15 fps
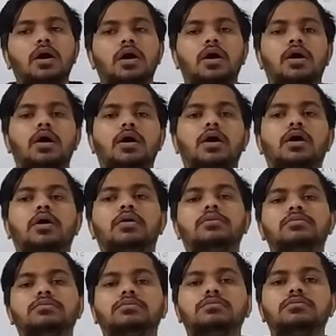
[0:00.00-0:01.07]

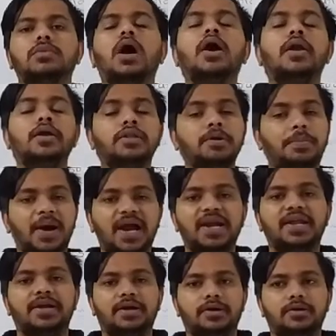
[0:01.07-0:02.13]
another
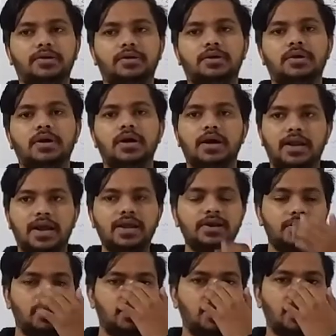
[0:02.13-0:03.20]
particle,
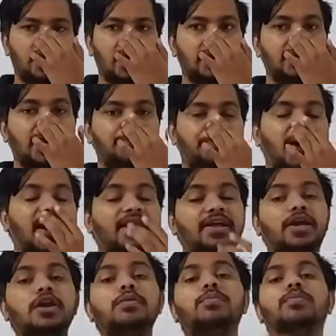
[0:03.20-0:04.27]
right? And that
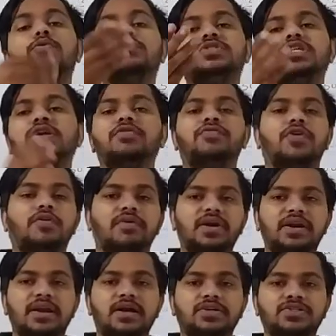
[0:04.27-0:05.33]
particle moves in a forward
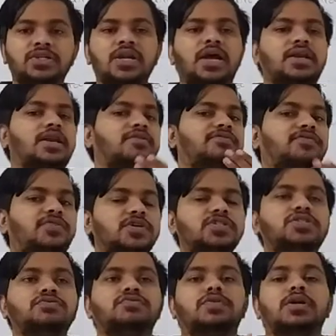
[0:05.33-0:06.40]
direction and that
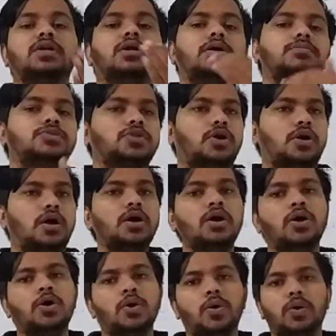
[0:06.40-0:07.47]
first one comes on a
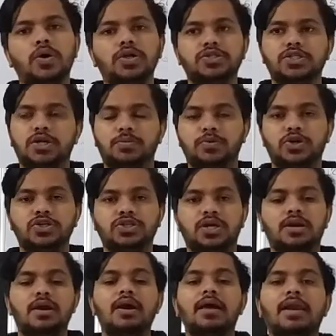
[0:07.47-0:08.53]
original
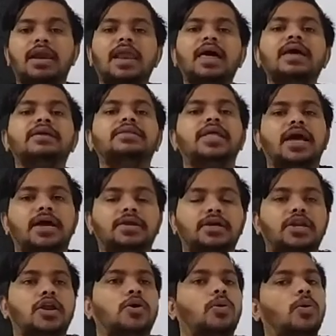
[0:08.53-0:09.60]
position. Like
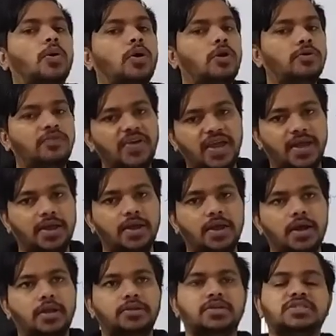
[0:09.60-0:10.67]
that, in a whole
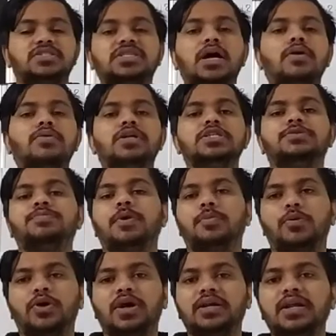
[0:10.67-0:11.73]
way, the sound is
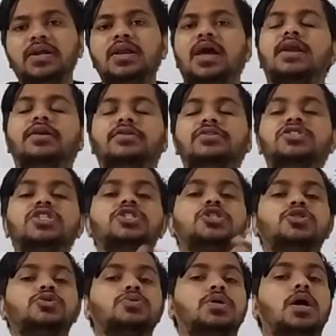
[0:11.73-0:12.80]
propagated and
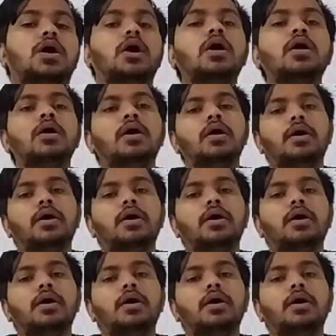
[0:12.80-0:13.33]
reaches to the